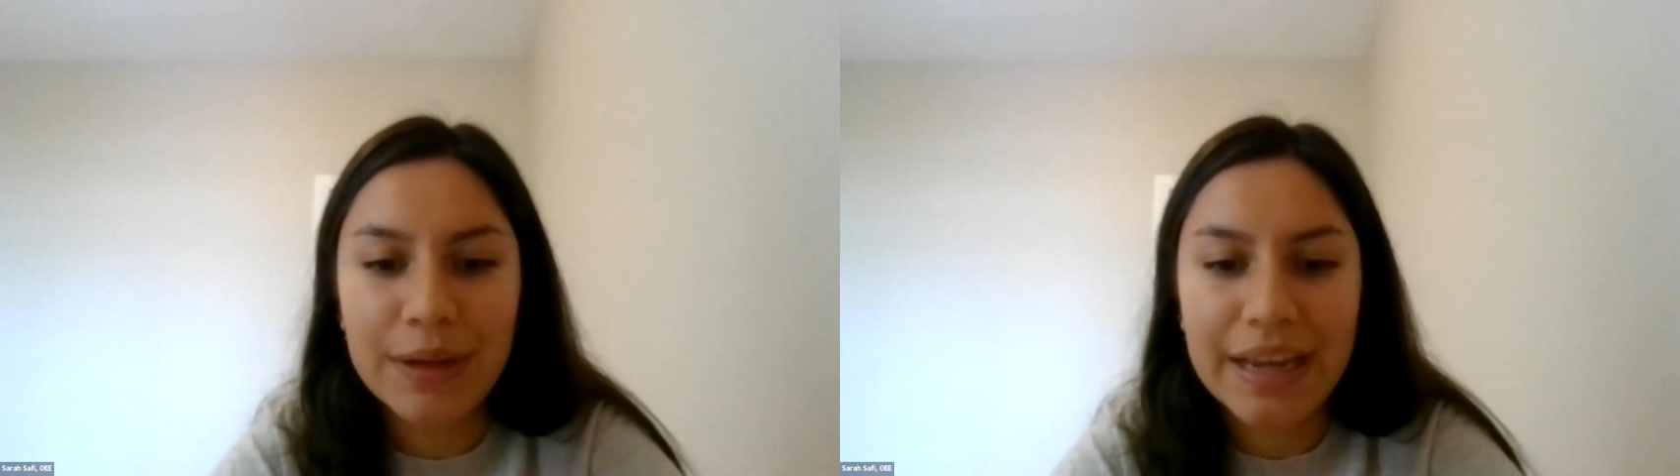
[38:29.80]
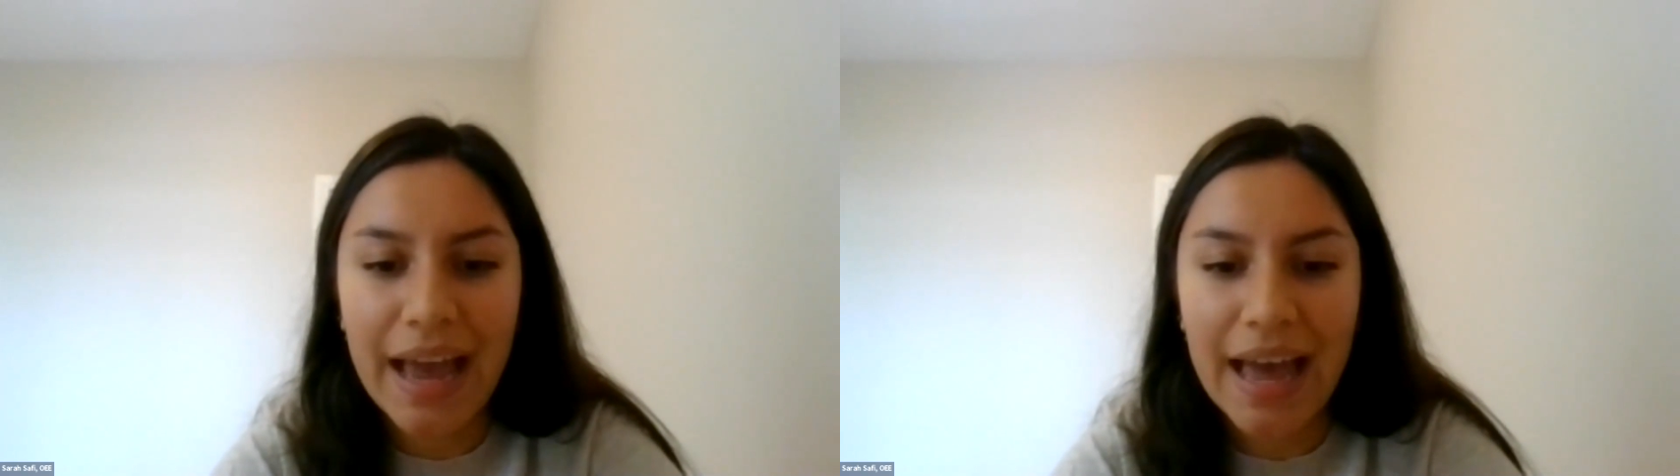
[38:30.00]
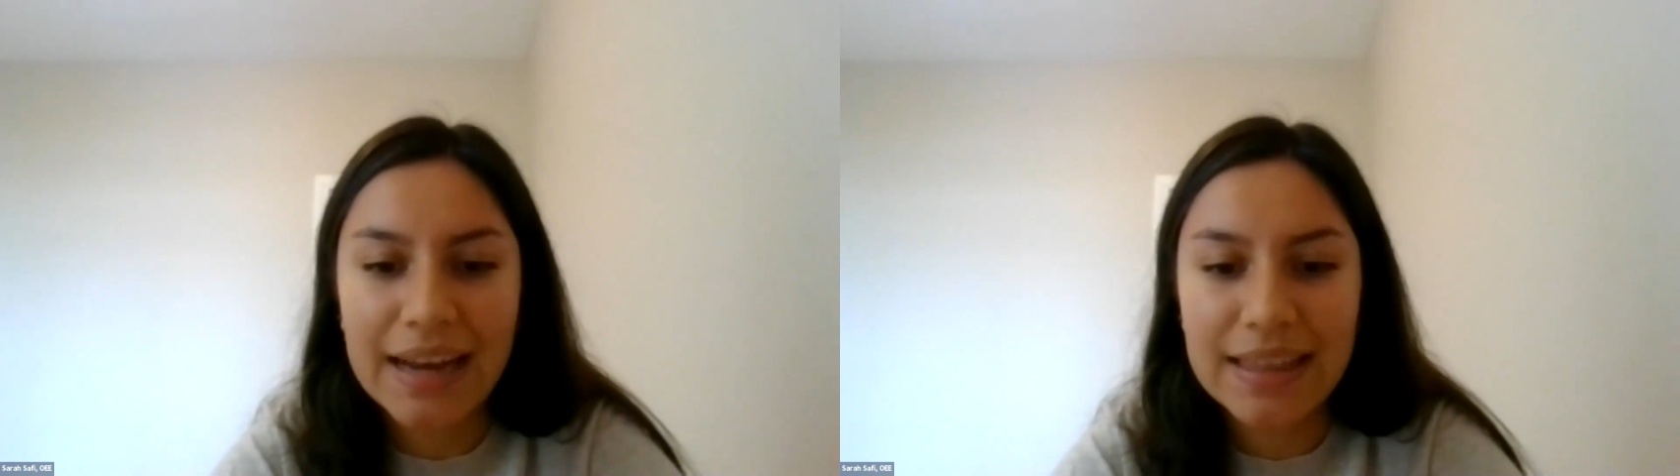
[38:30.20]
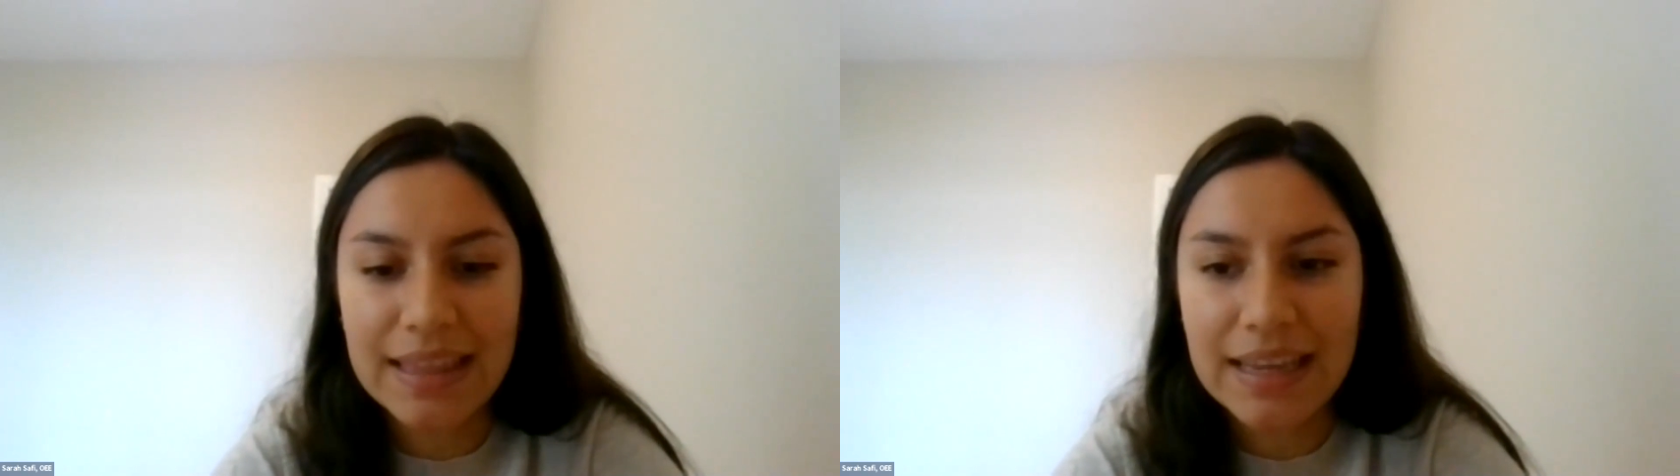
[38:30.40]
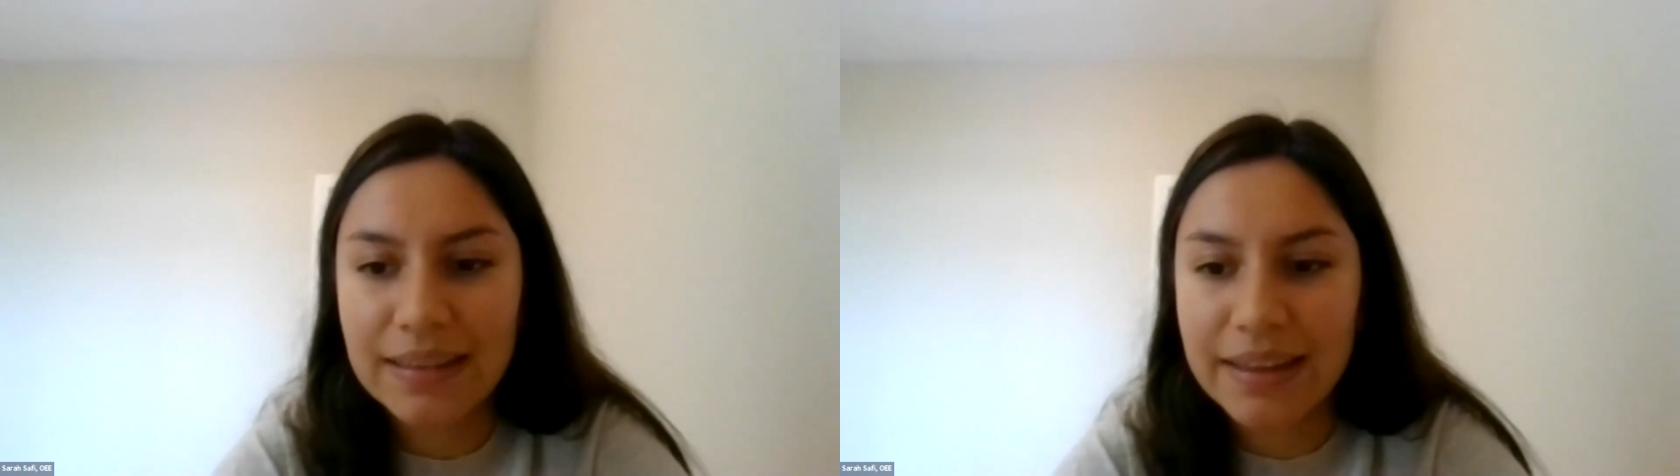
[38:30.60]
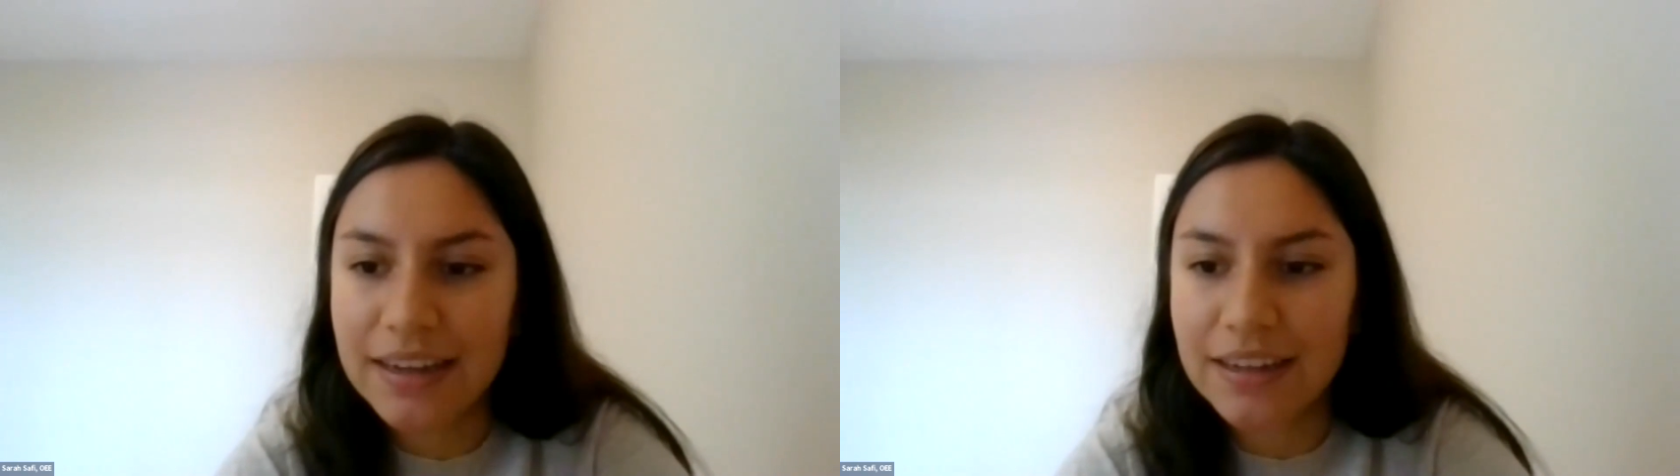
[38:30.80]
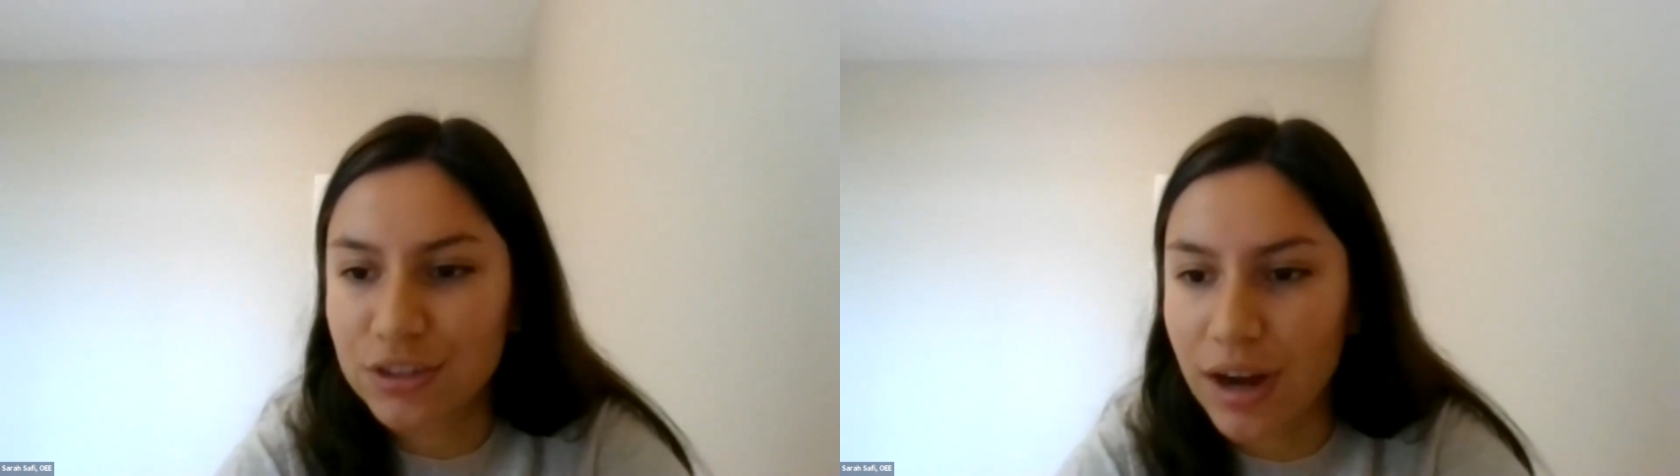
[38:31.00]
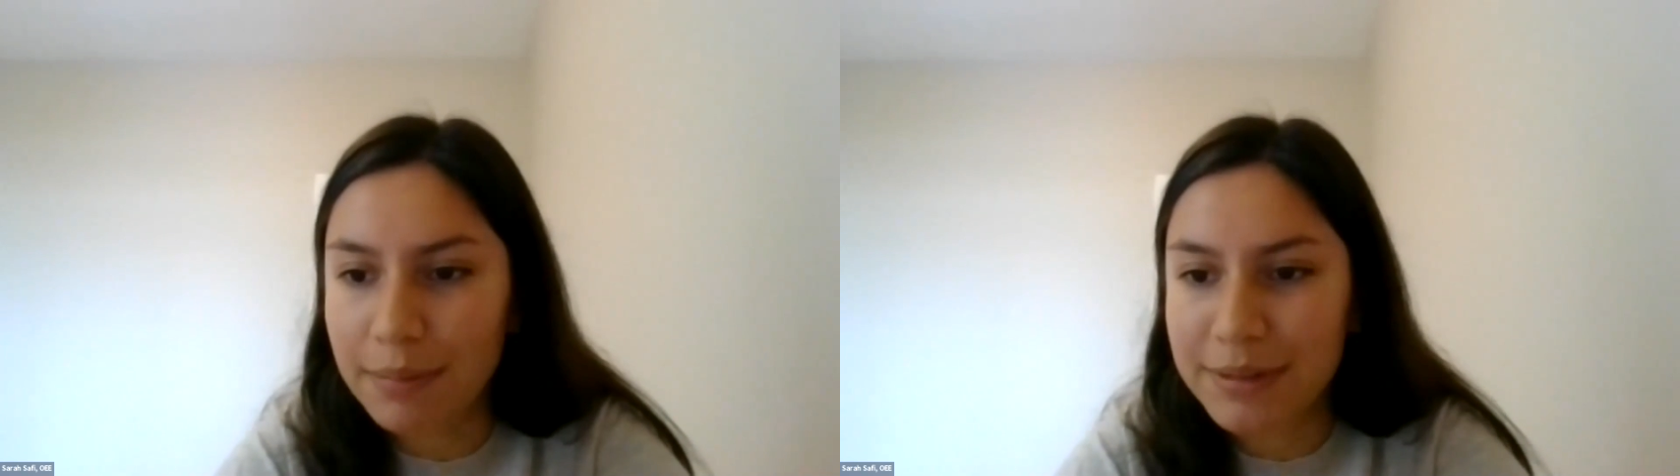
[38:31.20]
We had the link
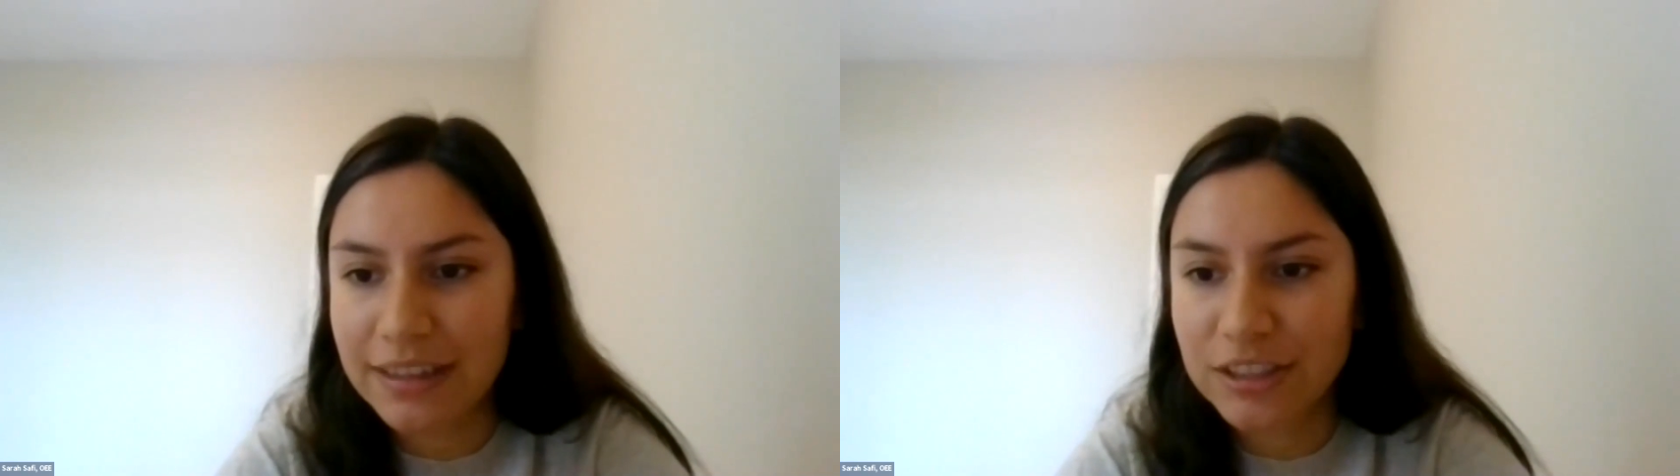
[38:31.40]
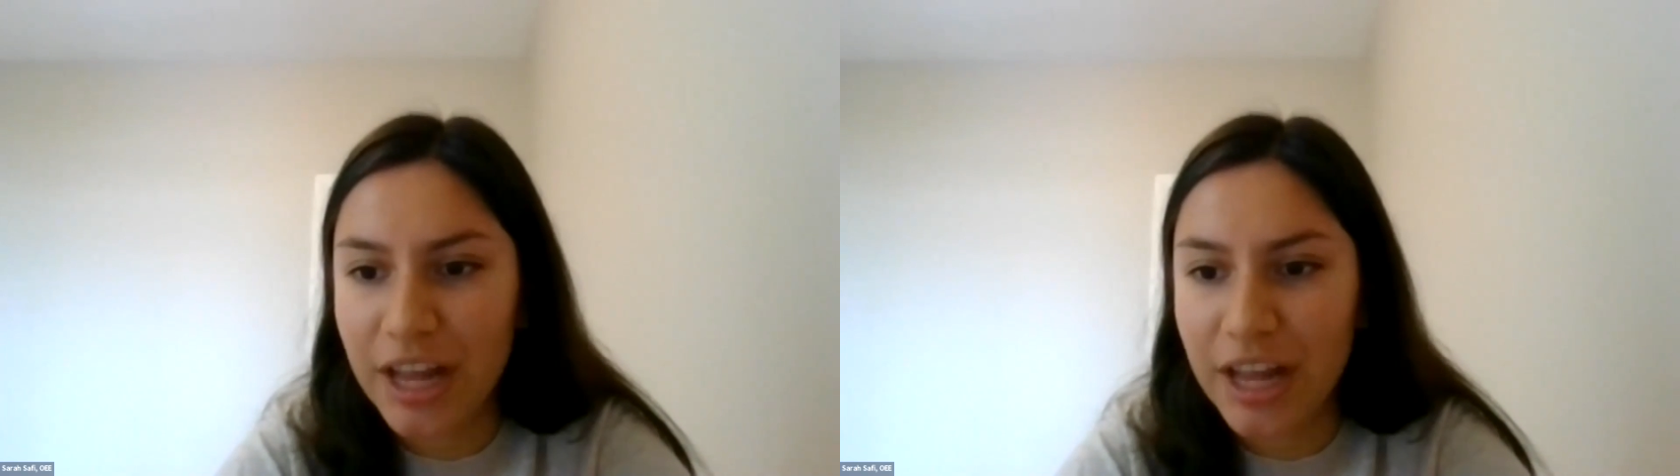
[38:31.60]
dropped in the